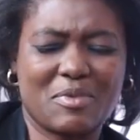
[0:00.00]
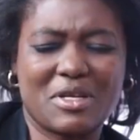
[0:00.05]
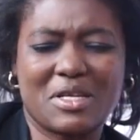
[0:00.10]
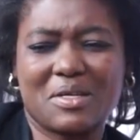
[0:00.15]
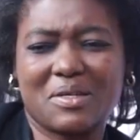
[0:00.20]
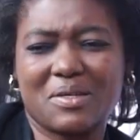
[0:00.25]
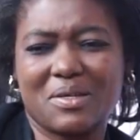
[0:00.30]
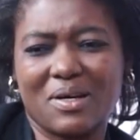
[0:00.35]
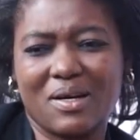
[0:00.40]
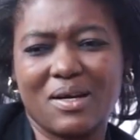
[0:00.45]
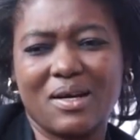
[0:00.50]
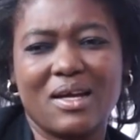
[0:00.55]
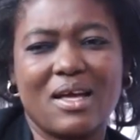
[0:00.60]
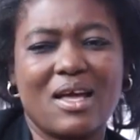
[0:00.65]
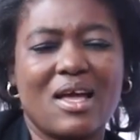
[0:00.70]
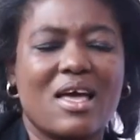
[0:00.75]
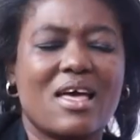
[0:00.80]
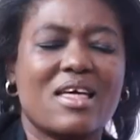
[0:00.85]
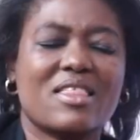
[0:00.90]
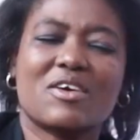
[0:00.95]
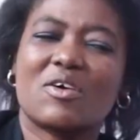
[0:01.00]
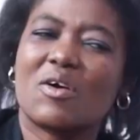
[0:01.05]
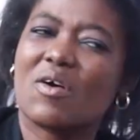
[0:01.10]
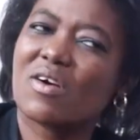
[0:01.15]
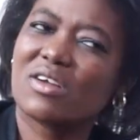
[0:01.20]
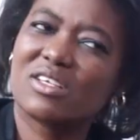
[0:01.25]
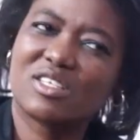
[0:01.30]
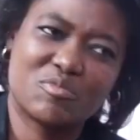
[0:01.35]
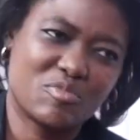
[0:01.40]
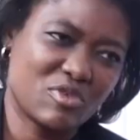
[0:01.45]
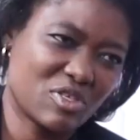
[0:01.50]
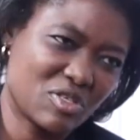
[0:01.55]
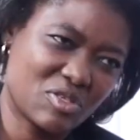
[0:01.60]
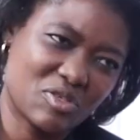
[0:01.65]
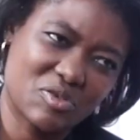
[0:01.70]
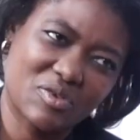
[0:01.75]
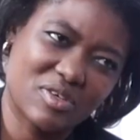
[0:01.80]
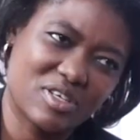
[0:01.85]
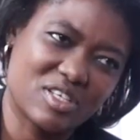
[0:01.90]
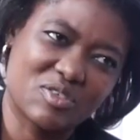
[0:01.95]
But you know, there will always be
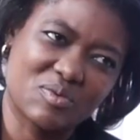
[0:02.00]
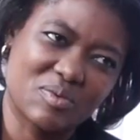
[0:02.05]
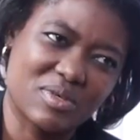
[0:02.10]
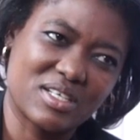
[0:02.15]
stories